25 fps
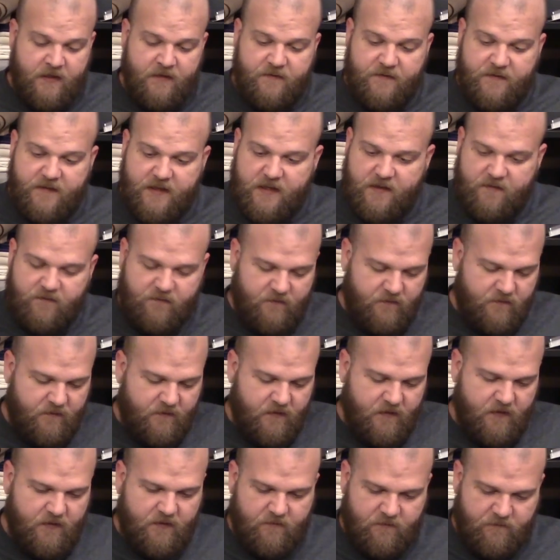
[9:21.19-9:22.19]

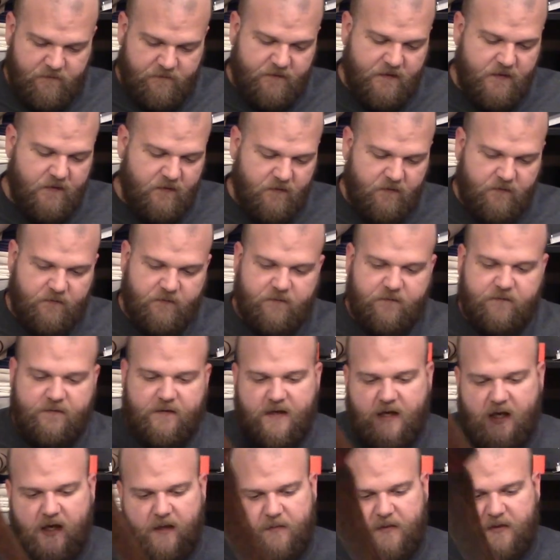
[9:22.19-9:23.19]
This feels
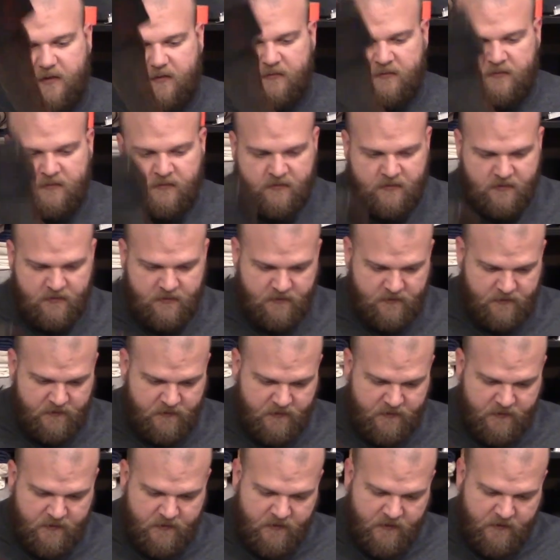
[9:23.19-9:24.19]
phenomenal.
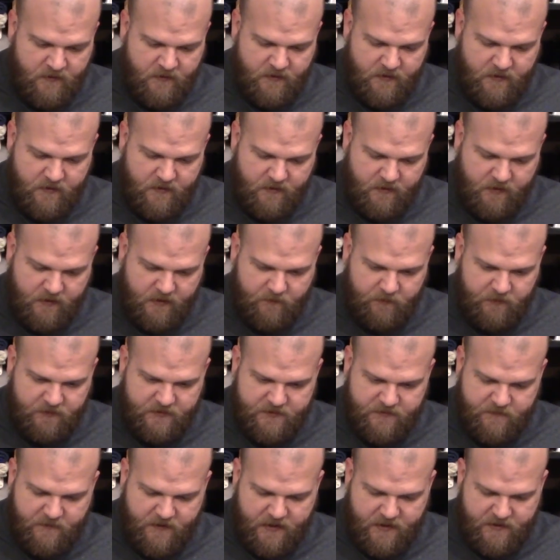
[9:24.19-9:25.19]
There are a couple
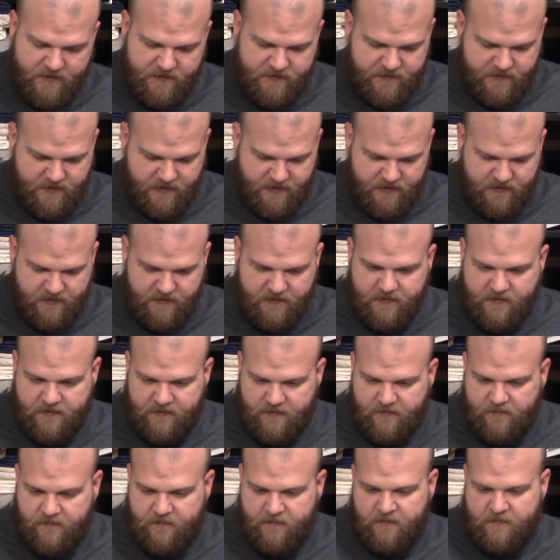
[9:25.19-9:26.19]
of spots that
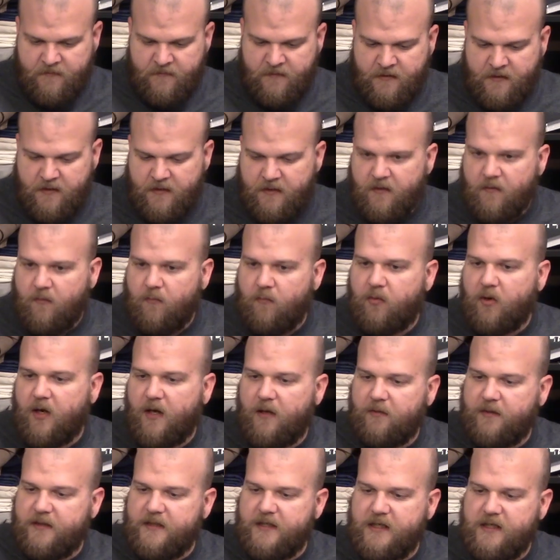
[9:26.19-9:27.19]

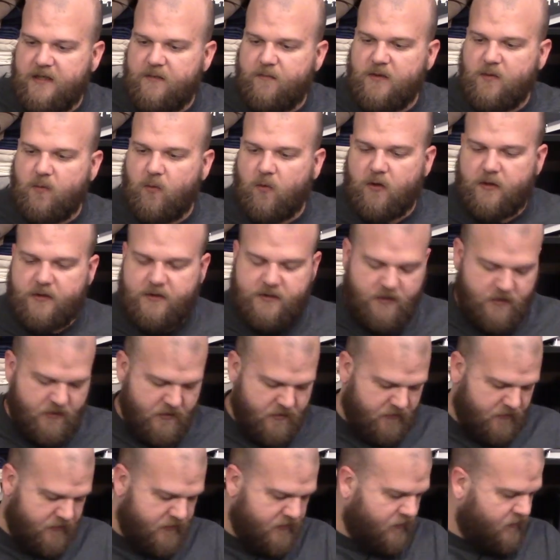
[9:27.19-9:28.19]
probably need to be worked on
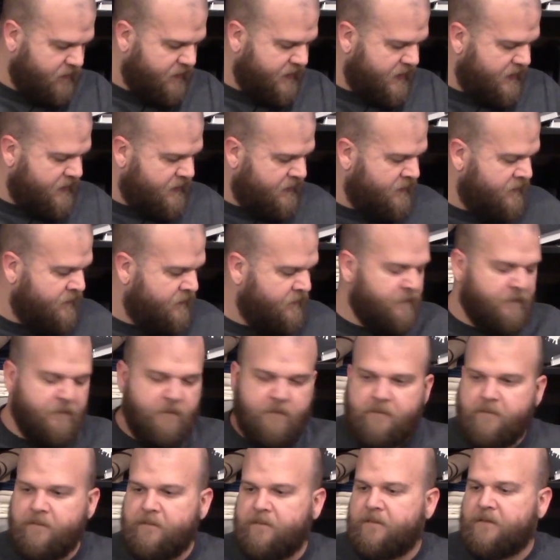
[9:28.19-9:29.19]
a little bit,
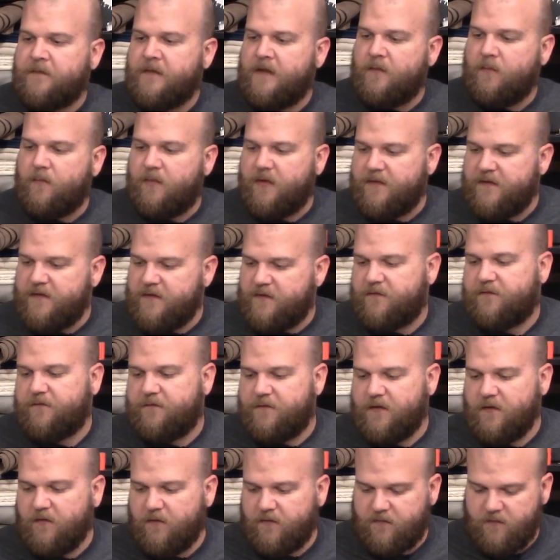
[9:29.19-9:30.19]
but this
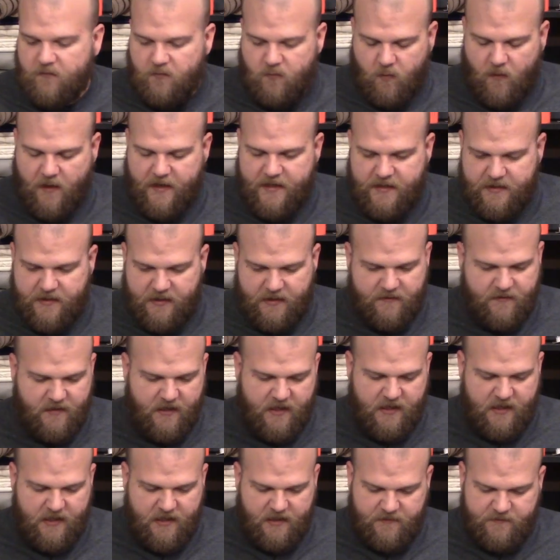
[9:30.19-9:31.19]
feels great in the
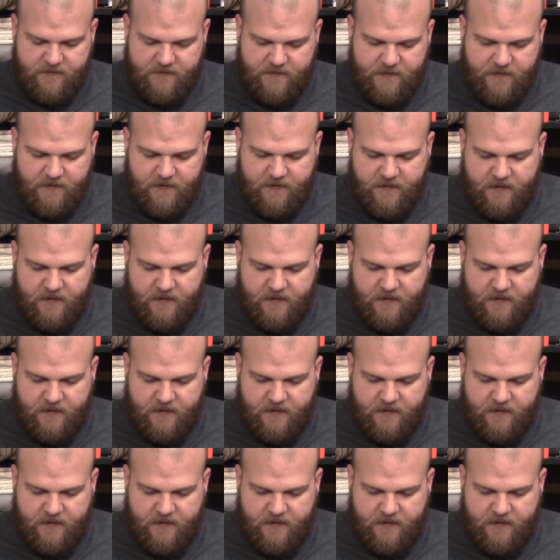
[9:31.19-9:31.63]
hand.